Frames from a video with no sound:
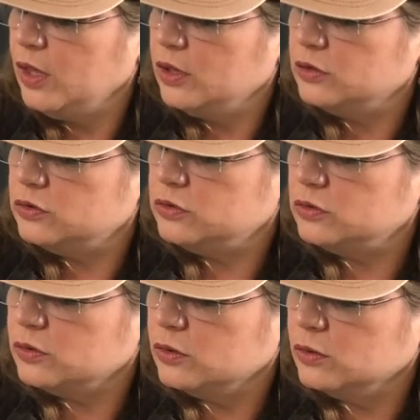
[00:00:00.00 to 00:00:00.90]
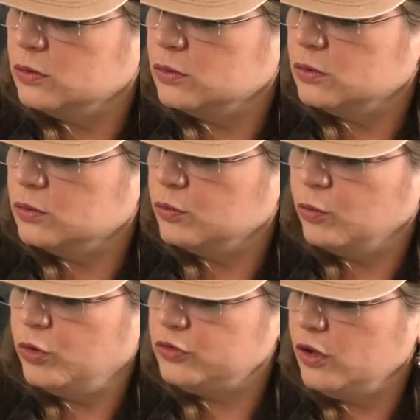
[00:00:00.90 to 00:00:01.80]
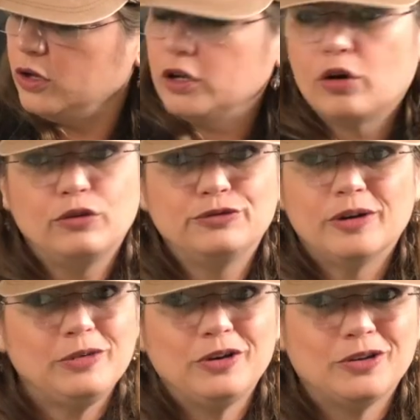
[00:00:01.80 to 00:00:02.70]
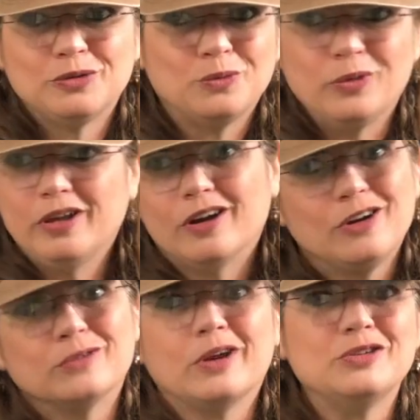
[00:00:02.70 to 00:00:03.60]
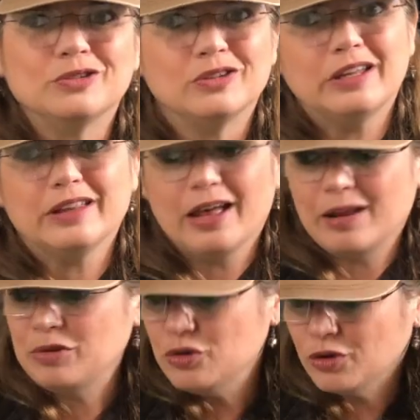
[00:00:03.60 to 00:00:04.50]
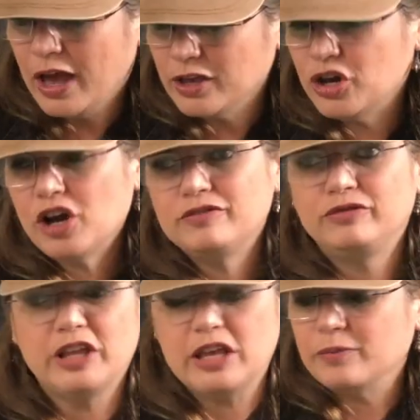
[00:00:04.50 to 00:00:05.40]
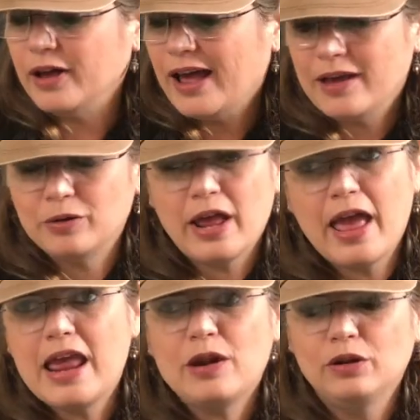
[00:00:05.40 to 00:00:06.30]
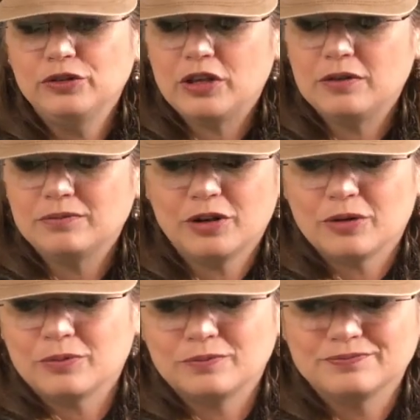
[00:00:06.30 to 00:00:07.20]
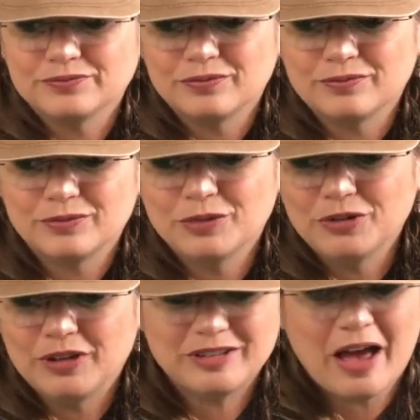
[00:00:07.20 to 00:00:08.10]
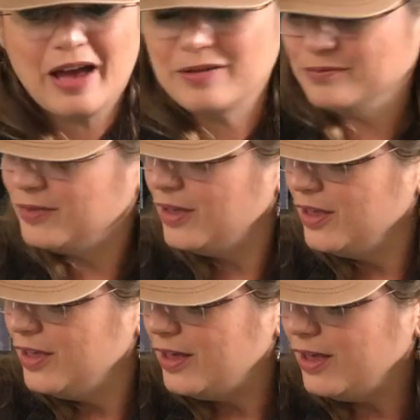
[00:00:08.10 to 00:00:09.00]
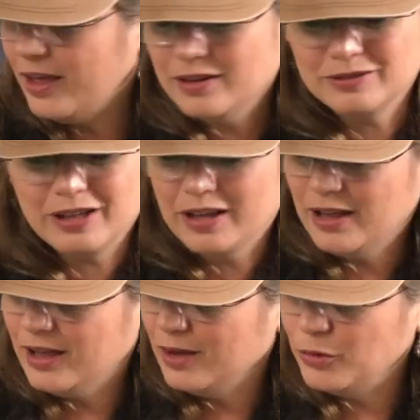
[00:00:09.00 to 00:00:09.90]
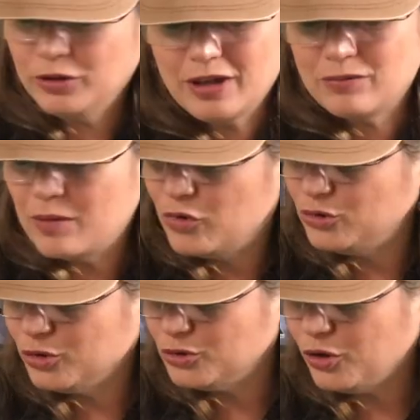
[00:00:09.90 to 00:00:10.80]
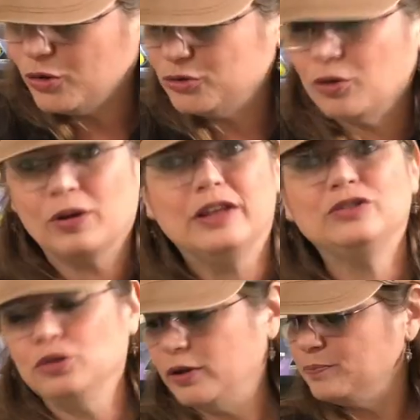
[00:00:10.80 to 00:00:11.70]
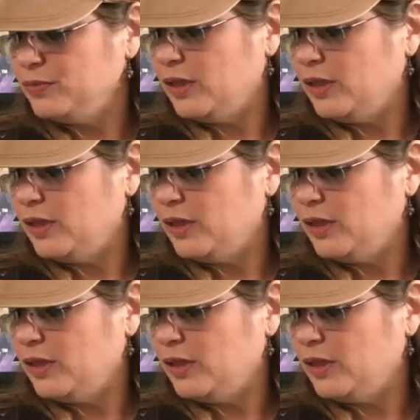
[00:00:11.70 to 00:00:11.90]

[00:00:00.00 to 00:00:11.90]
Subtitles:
So we're still gonna go for it because we are courageous like that. I mean, I could flee, but I would hate losing, losing time. And we only have 1 more door to go, so let's do it.